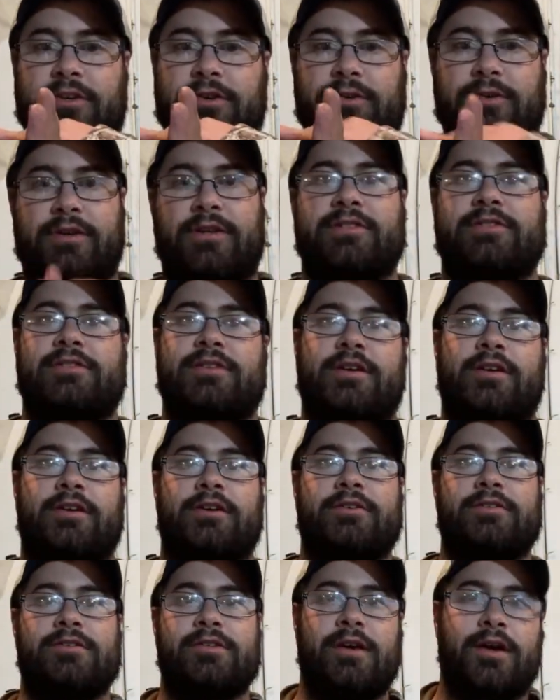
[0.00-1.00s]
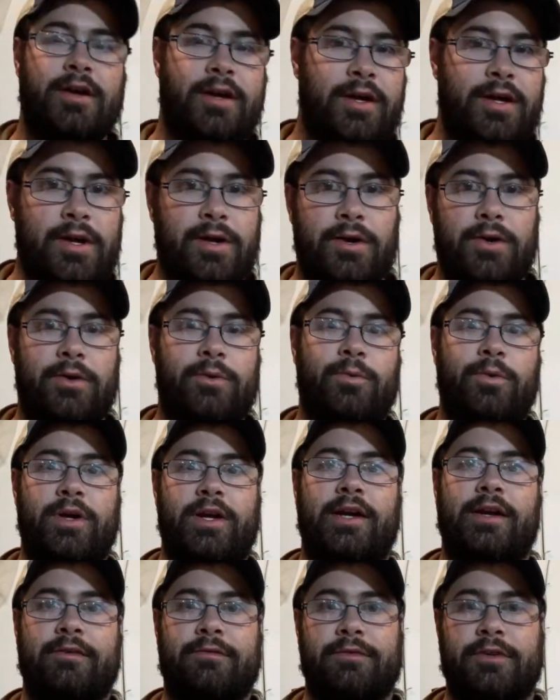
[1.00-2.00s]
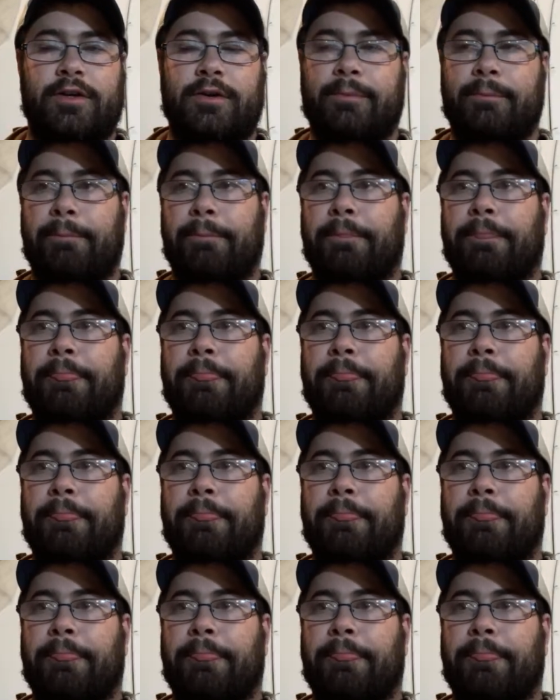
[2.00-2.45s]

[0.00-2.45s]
crosshairs or whatever,